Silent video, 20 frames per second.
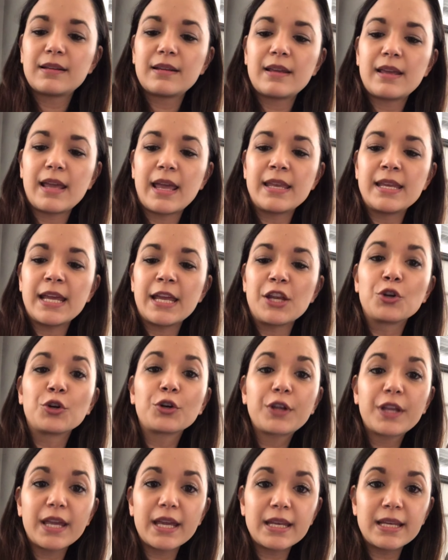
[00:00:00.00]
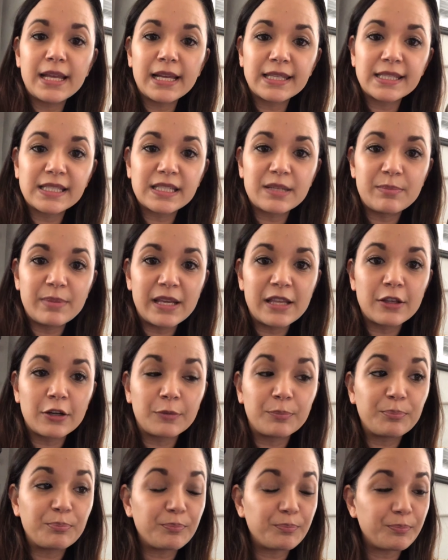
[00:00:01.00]
And yet your kid gets to be
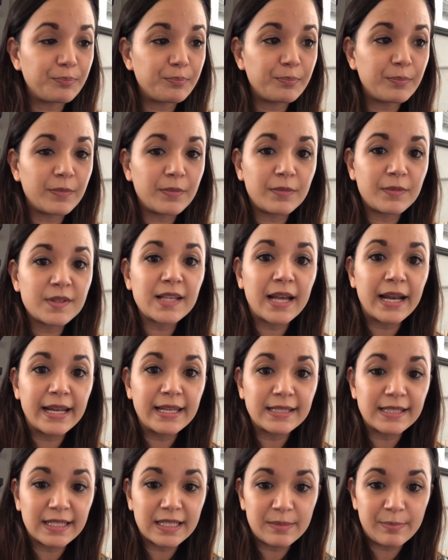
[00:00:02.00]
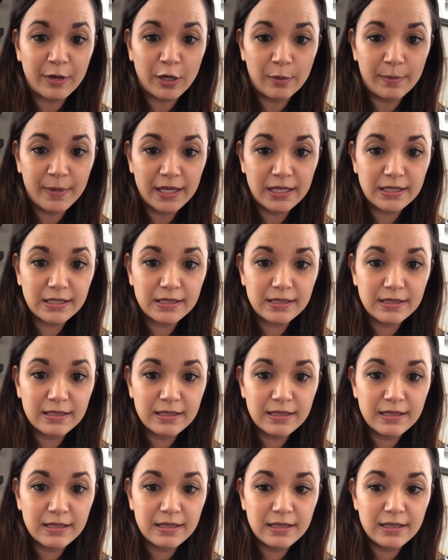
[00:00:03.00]
their science experiment.
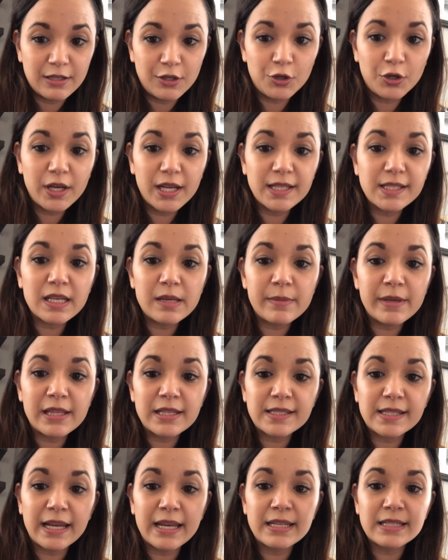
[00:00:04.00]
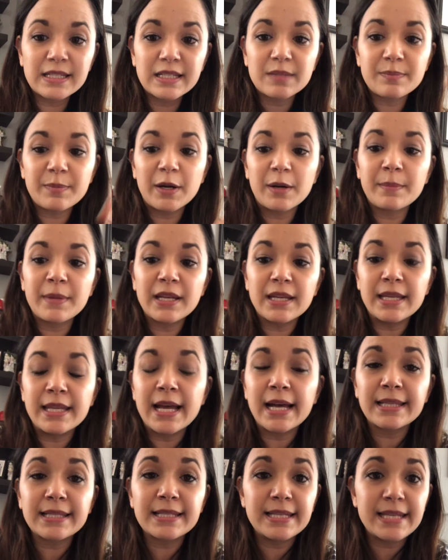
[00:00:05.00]
Your kid's going to be the science experiment.
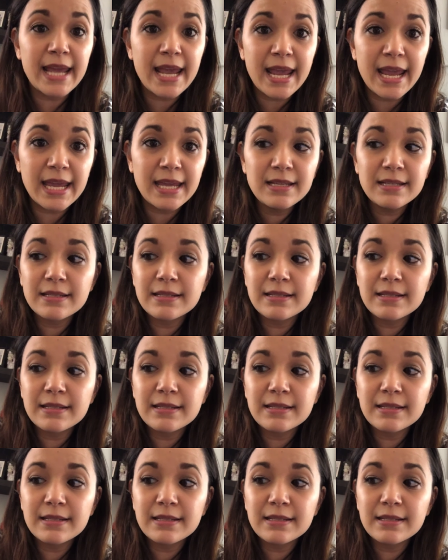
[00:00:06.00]
Not today.